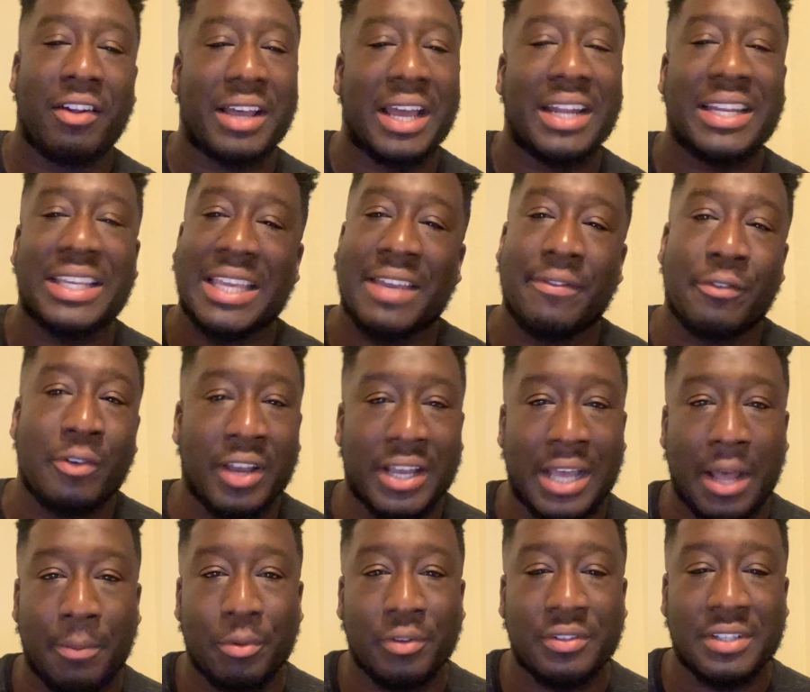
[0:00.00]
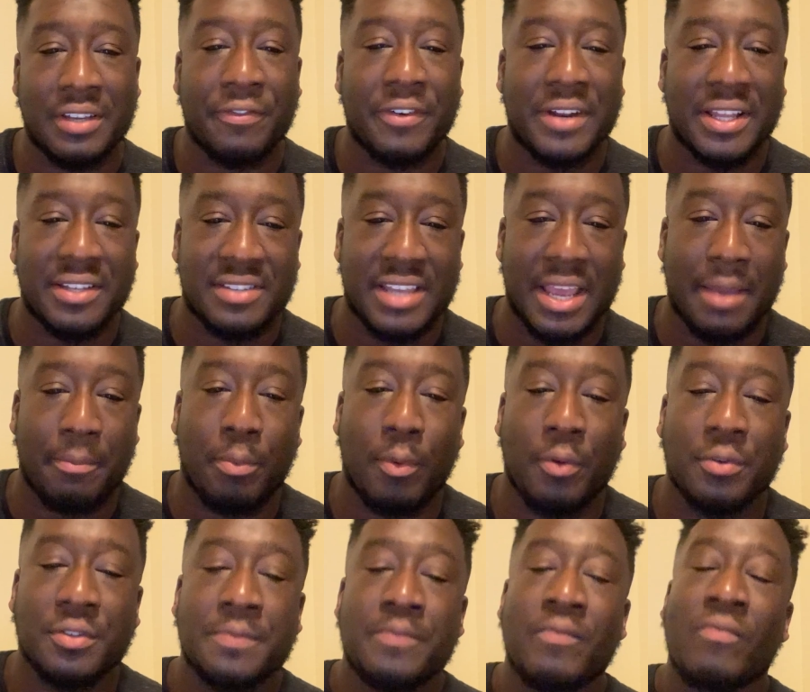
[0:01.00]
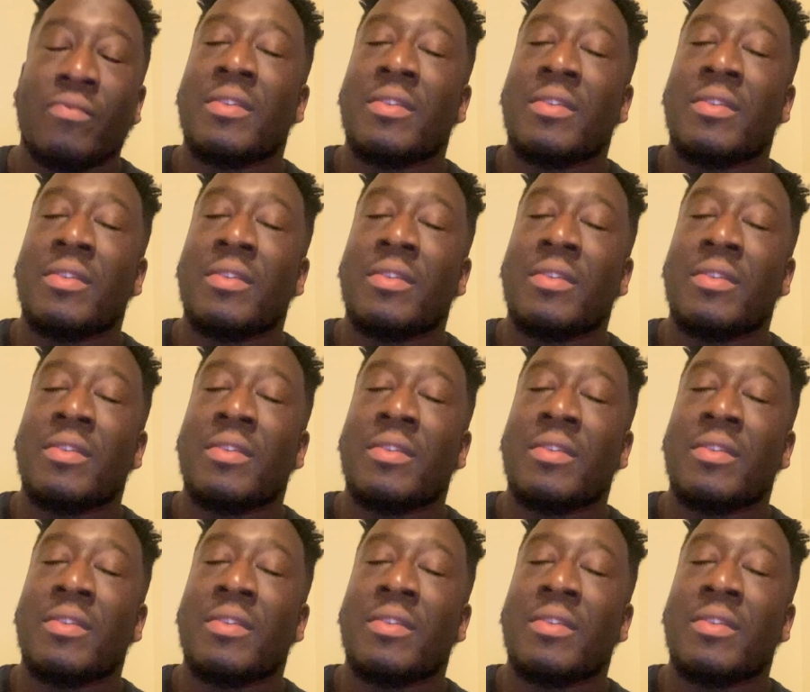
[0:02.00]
kind of give you a couple of different examples.